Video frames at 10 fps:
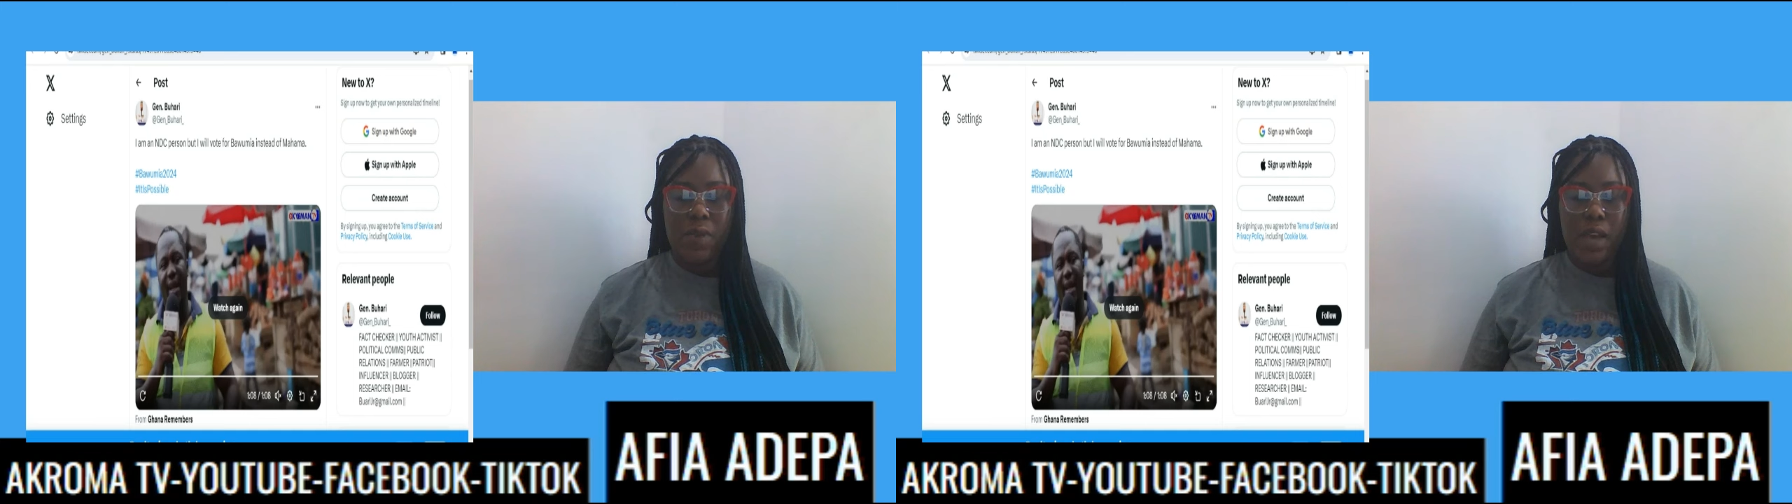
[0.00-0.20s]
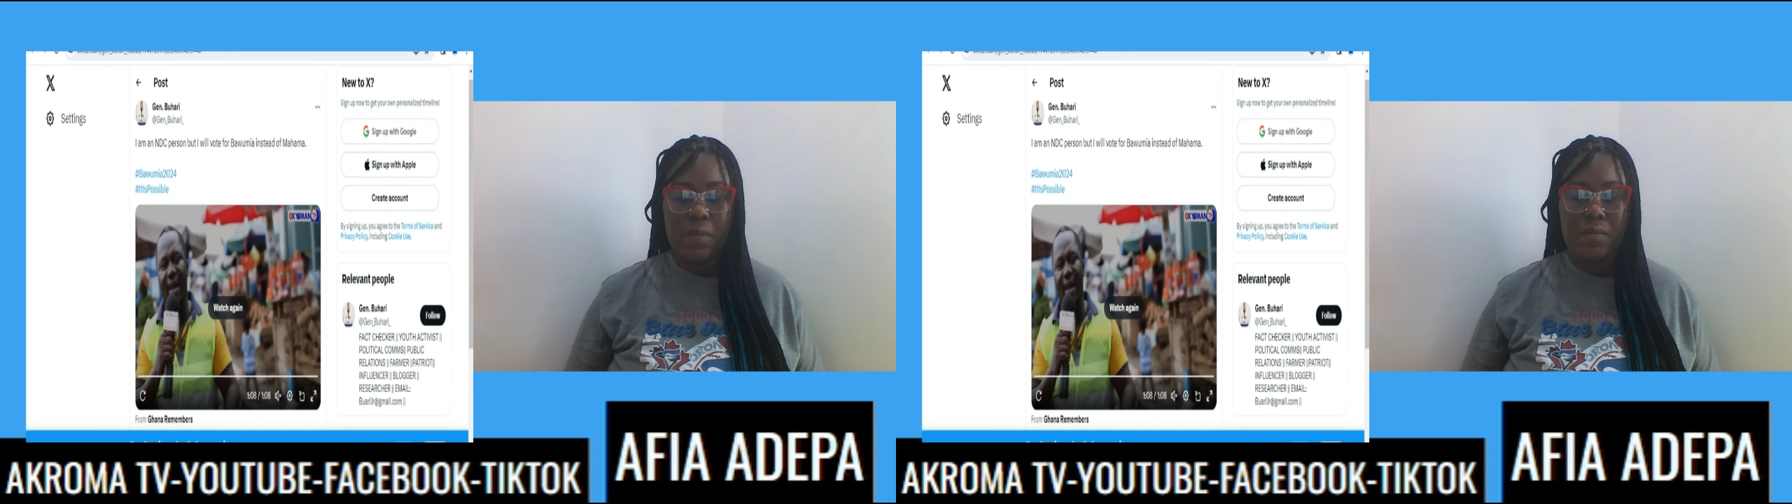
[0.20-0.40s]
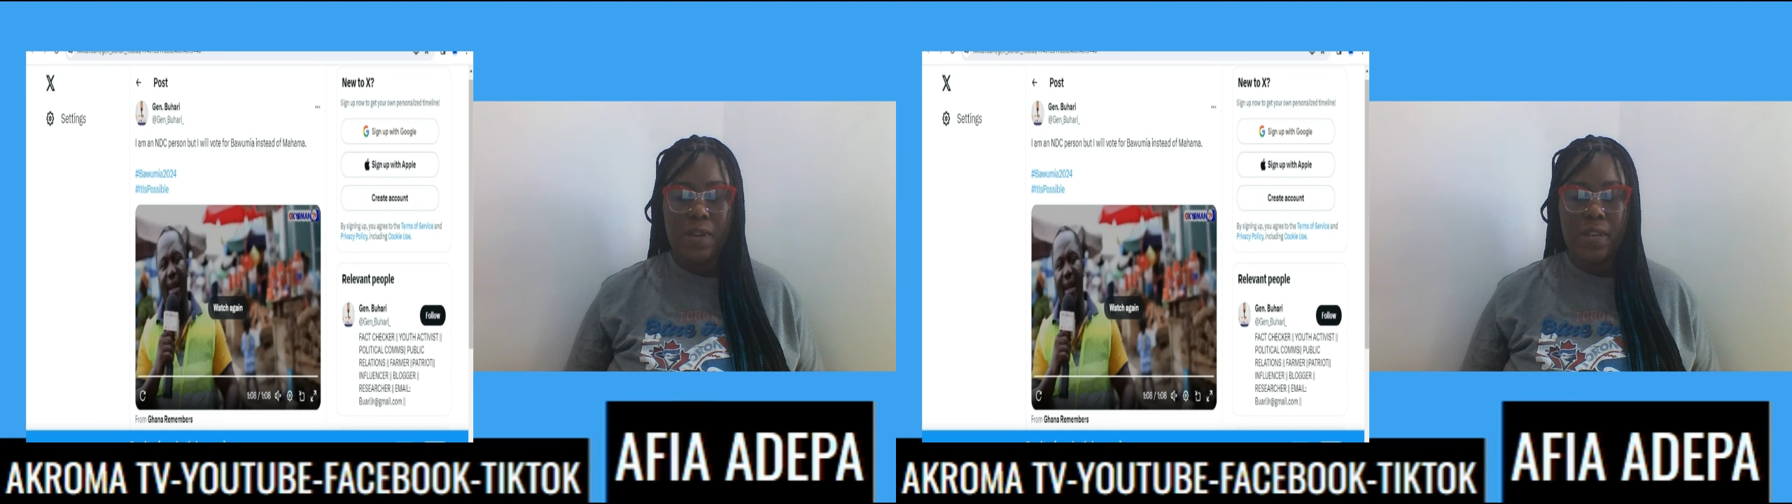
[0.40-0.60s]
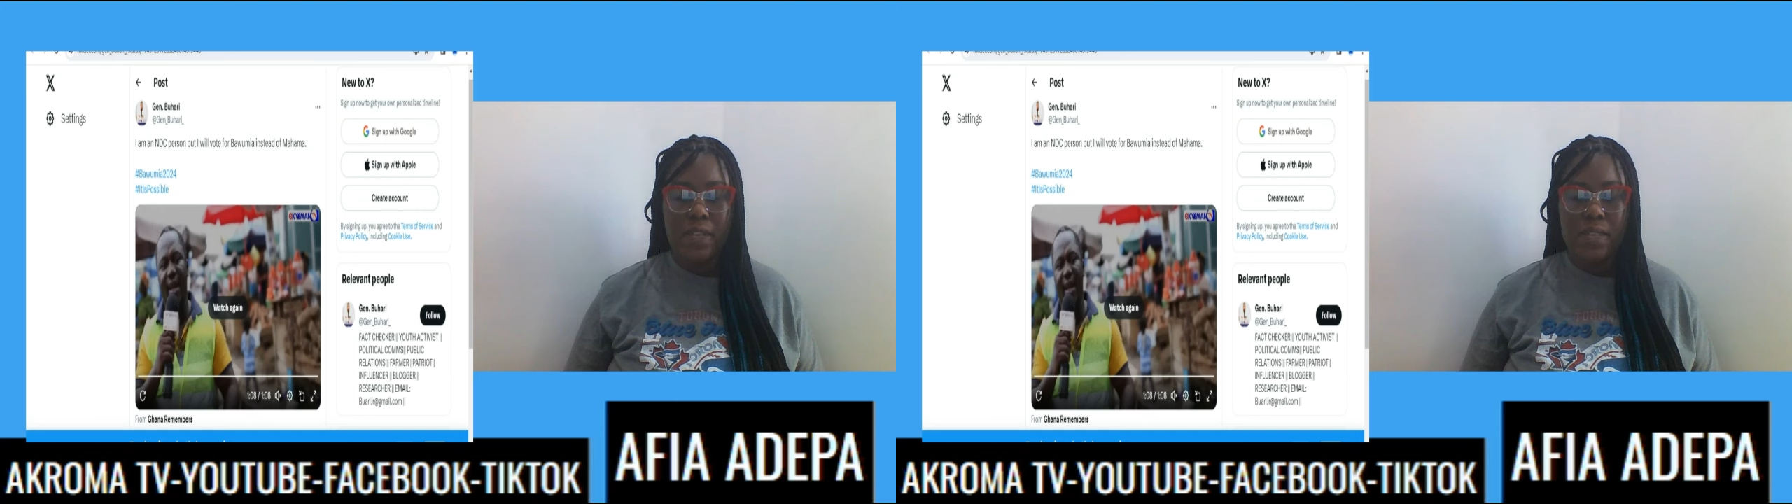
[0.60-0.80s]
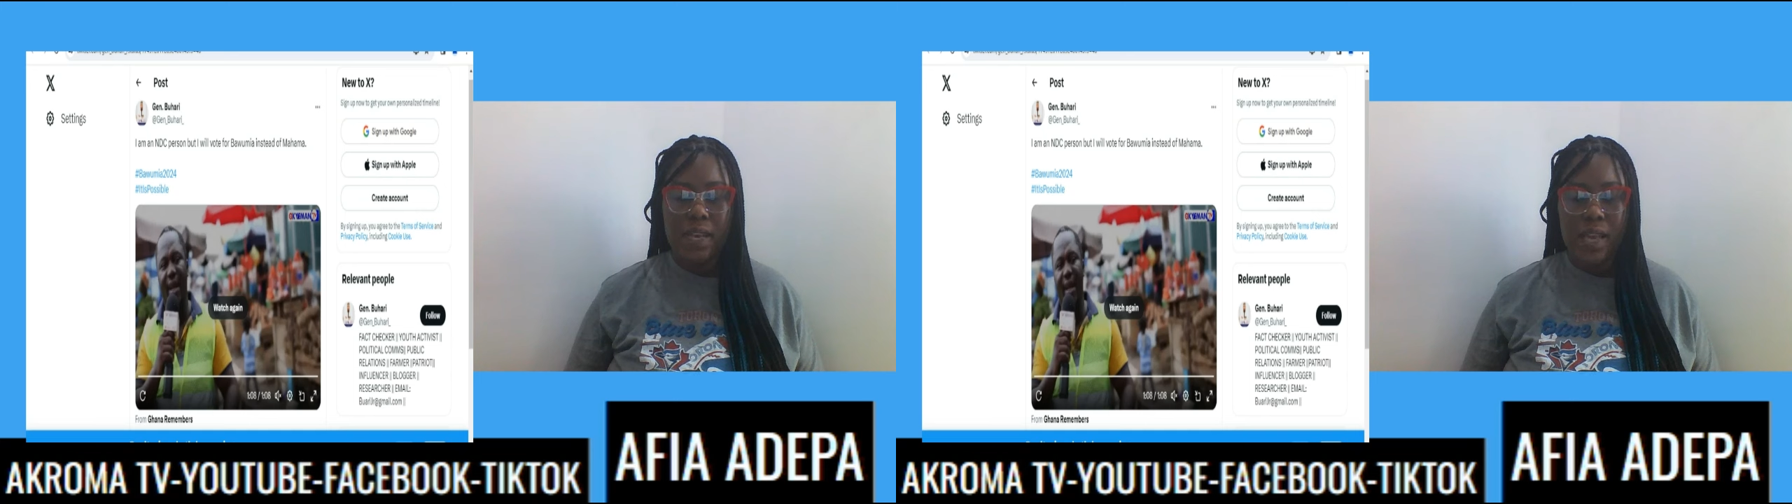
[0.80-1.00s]
we are
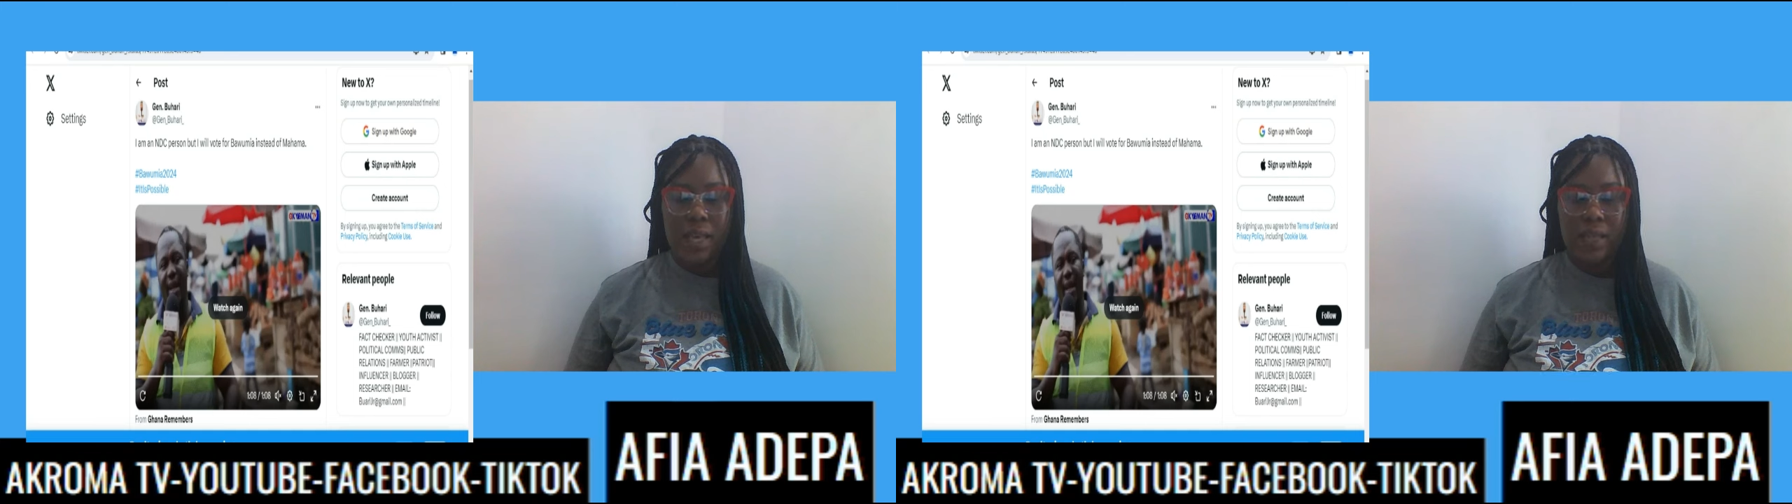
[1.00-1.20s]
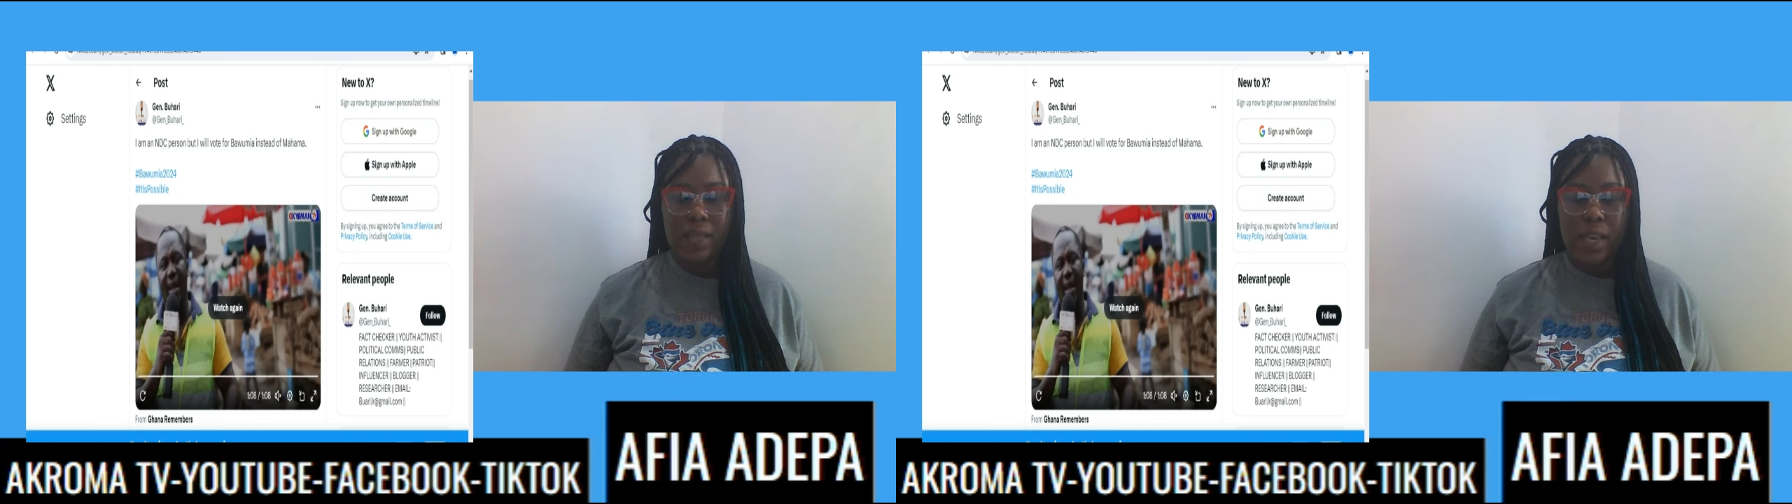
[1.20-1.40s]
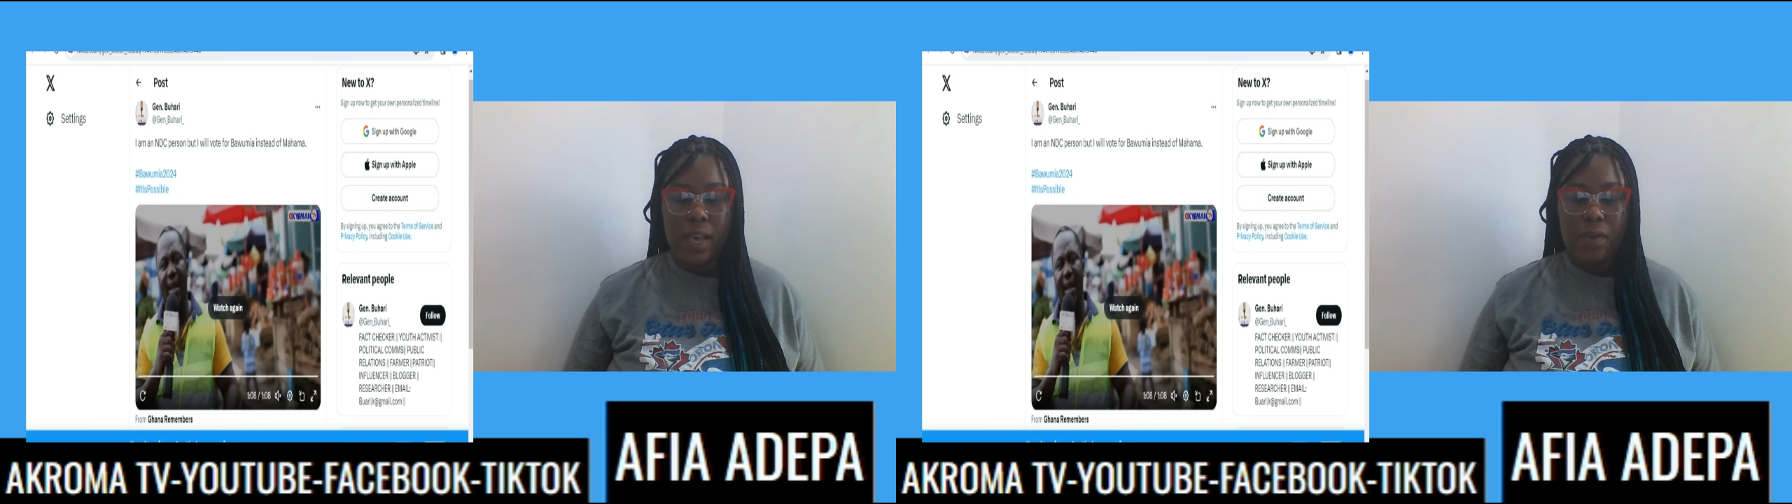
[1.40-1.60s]
breaking the eight.